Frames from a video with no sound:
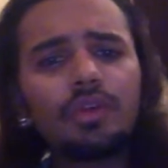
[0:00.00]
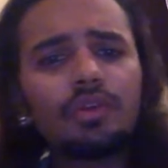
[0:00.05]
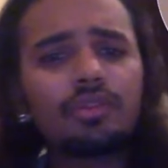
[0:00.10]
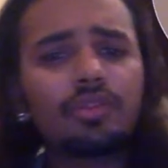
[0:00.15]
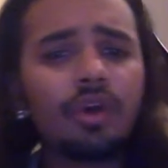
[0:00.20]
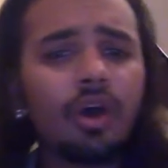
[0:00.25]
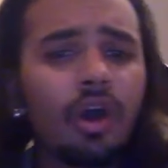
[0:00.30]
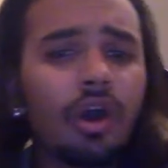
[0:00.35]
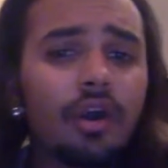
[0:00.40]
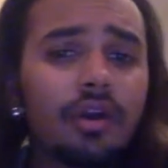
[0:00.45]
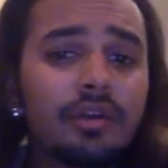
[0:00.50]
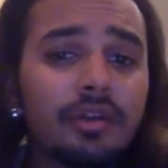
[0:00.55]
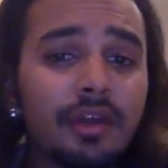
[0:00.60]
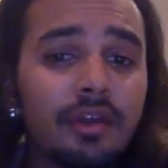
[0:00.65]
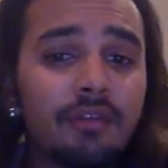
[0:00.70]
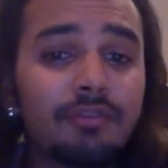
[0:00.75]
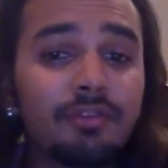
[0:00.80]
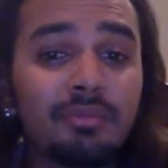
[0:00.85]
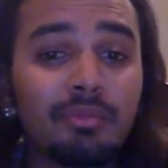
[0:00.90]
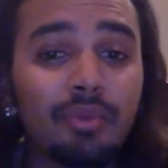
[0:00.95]
The hard and
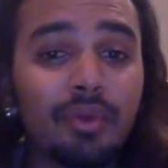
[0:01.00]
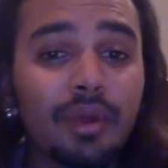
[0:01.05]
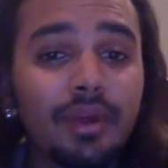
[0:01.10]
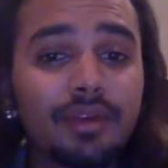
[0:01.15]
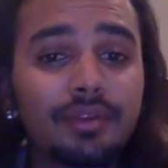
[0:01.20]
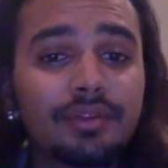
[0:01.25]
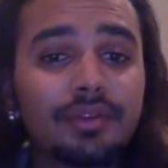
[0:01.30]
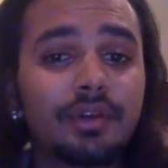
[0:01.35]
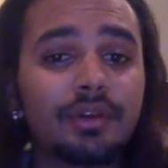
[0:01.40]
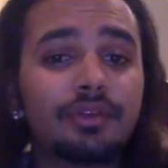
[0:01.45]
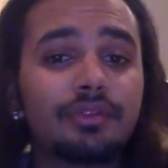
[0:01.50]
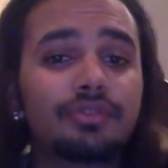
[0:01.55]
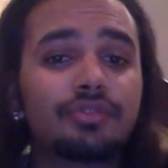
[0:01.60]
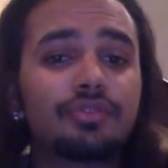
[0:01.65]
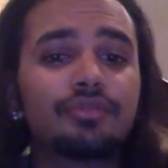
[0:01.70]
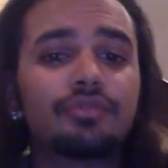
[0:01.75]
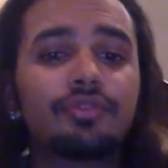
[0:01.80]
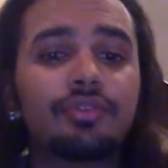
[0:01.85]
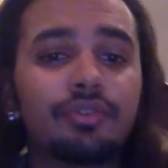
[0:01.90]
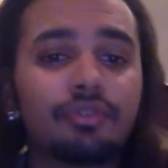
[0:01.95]
heavy
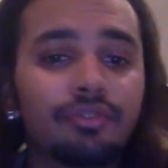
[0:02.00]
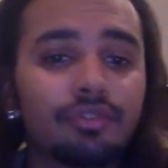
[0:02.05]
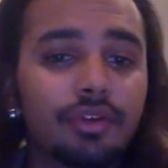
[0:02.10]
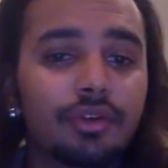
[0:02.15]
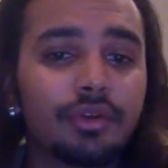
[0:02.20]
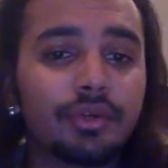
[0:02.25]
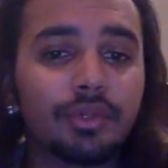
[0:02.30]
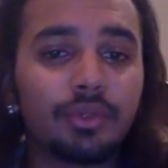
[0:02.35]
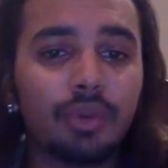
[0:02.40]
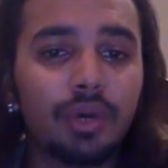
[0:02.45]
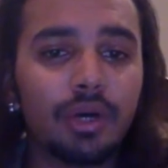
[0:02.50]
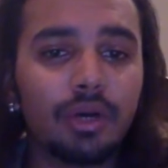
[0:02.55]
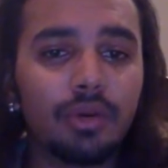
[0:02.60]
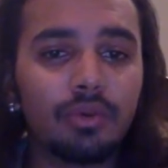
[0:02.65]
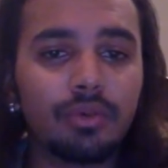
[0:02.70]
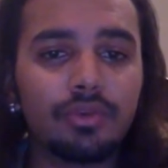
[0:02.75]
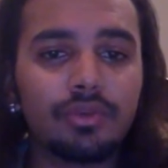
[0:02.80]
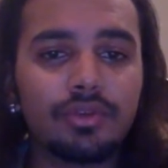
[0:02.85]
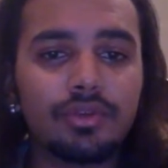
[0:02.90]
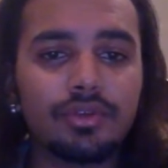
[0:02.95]
breakdowns fit very well
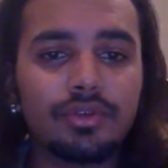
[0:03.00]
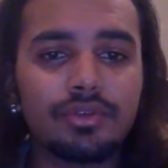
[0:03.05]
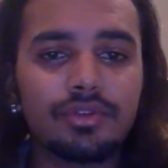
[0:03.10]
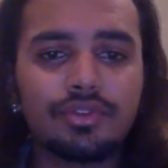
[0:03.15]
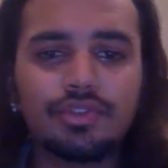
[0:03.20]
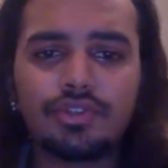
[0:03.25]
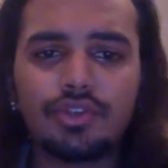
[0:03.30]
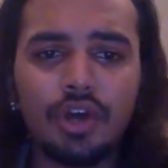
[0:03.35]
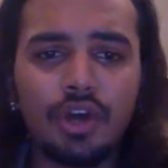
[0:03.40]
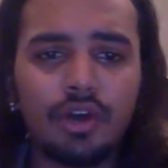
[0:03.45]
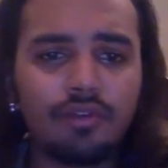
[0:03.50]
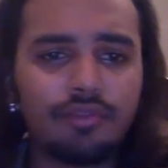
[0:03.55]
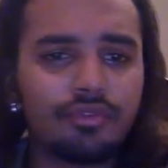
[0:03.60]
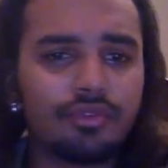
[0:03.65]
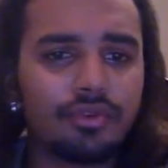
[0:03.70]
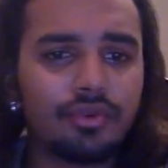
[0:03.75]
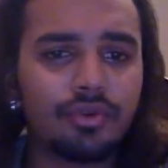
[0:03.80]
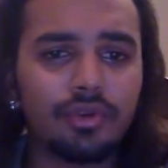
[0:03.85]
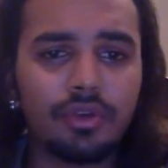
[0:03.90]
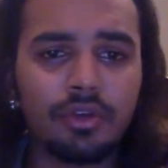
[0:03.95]
with the
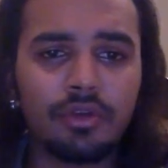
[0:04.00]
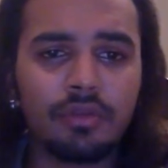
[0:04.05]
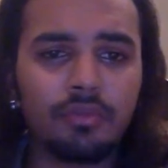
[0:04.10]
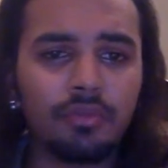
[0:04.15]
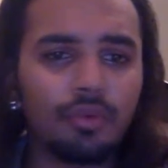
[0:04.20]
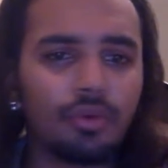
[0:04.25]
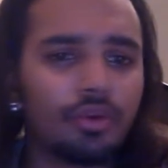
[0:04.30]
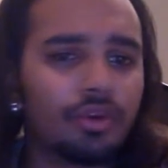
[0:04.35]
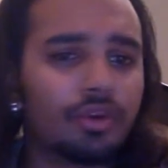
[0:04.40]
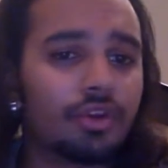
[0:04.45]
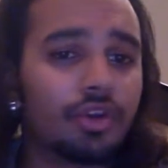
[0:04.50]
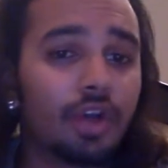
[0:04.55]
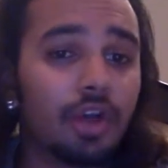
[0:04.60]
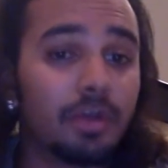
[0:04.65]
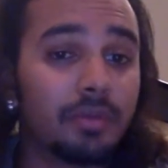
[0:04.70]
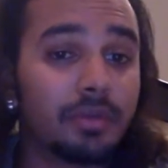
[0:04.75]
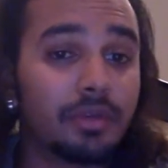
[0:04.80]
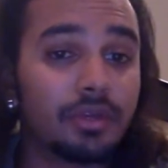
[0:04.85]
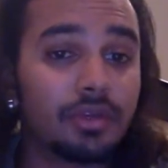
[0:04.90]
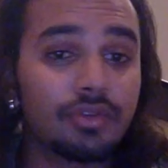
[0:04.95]
softer and more
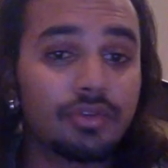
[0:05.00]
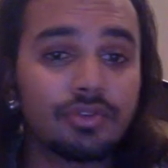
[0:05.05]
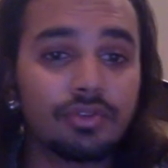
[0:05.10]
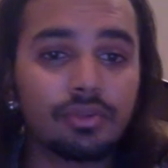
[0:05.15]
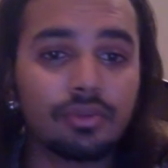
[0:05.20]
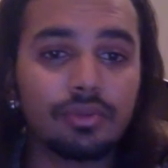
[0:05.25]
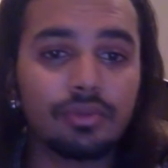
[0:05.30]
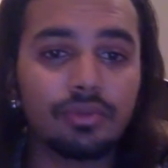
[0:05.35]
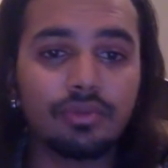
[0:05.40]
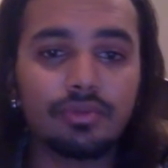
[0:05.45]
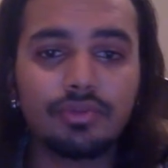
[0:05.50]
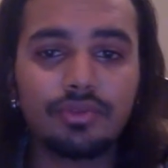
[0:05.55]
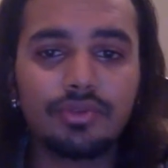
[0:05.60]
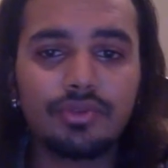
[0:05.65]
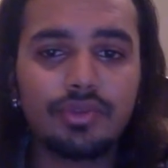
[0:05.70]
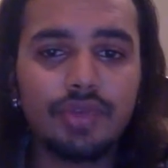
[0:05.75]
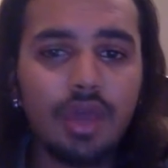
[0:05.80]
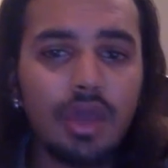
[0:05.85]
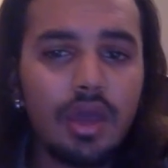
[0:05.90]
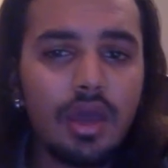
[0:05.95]
calming
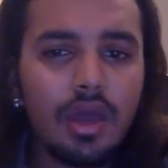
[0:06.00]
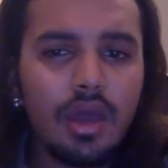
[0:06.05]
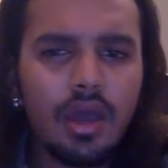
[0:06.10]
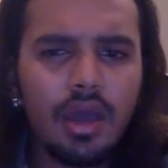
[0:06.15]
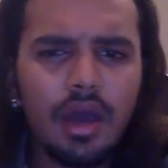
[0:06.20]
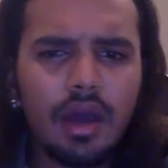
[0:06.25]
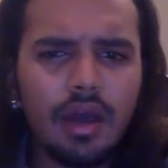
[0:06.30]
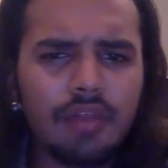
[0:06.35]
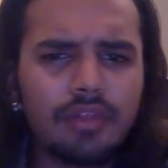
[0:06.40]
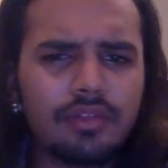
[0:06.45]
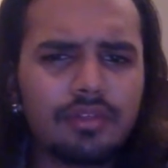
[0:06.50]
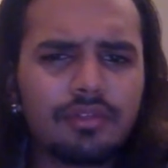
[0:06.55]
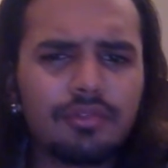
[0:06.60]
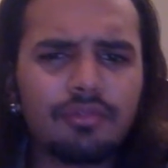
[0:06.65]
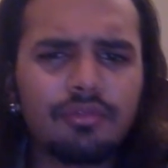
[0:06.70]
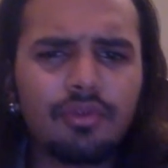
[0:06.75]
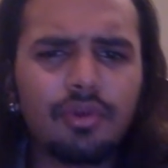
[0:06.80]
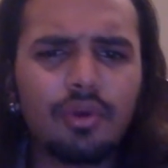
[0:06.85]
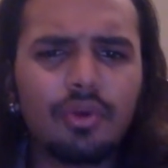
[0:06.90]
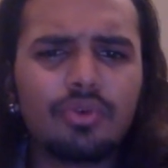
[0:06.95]
interludes. I think the
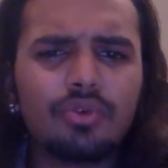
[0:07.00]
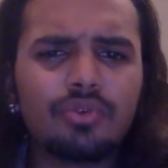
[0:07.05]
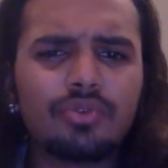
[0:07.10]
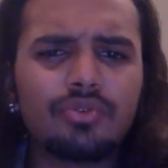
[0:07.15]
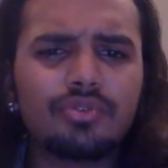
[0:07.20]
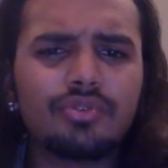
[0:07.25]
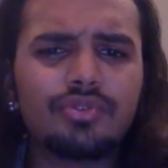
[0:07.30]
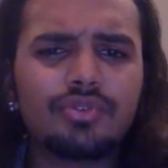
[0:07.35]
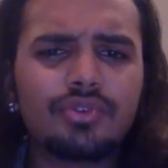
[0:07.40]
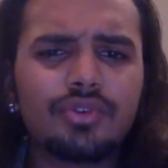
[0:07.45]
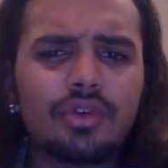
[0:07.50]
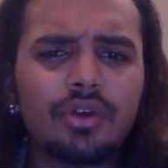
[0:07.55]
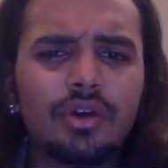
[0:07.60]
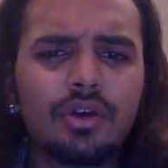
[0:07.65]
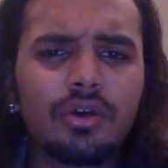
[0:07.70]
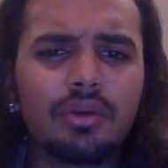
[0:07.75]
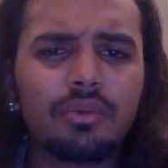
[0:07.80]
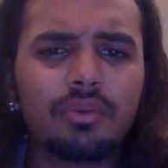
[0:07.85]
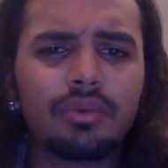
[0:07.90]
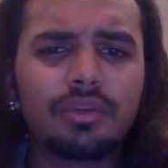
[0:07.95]
vocals
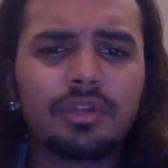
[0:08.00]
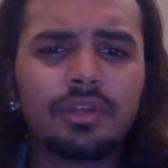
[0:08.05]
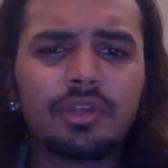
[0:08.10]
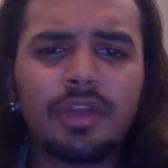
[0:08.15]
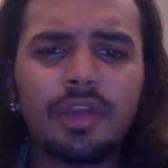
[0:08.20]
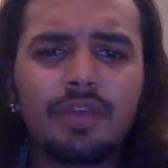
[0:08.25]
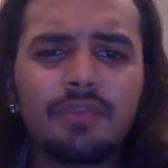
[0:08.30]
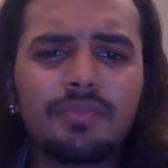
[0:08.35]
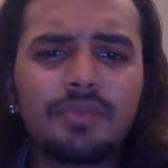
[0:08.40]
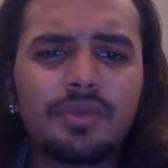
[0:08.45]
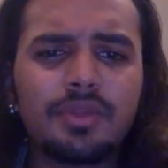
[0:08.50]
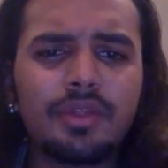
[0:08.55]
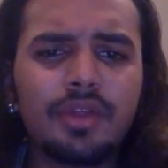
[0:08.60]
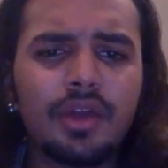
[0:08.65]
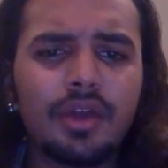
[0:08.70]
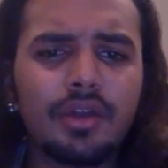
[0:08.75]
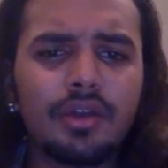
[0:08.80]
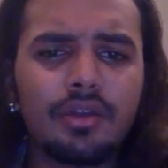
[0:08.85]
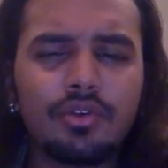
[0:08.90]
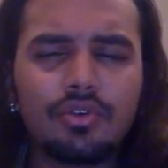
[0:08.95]
really gave me
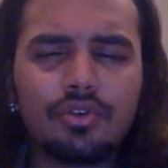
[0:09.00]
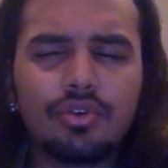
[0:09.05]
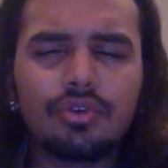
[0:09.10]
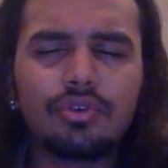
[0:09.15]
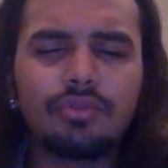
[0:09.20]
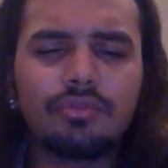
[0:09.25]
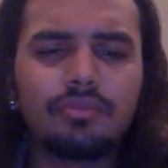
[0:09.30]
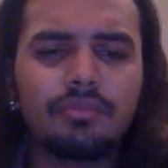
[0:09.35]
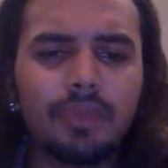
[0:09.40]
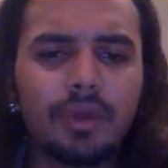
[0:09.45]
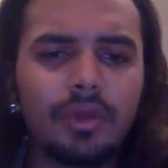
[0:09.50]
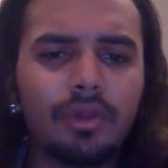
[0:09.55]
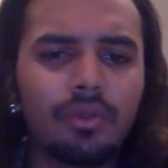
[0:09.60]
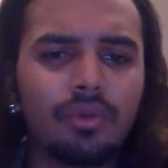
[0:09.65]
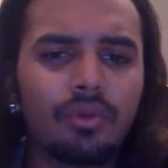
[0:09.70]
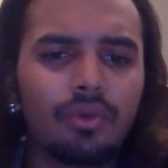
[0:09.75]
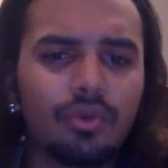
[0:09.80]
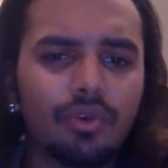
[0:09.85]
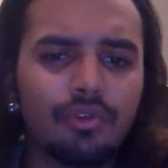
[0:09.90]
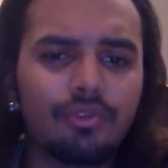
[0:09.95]
that good
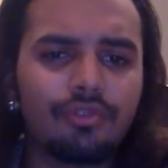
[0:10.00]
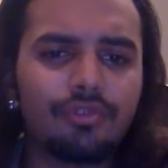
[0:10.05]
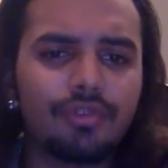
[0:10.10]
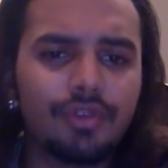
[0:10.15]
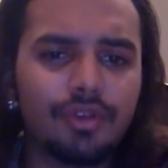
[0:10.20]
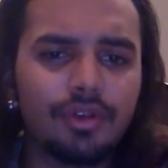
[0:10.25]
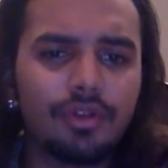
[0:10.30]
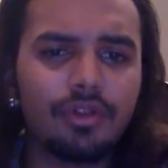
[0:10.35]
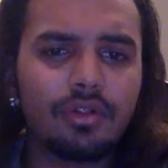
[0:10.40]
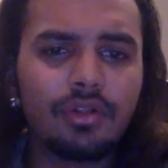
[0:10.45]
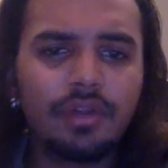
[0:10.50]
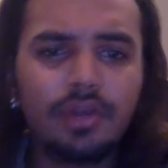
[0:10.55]
metalcore feel.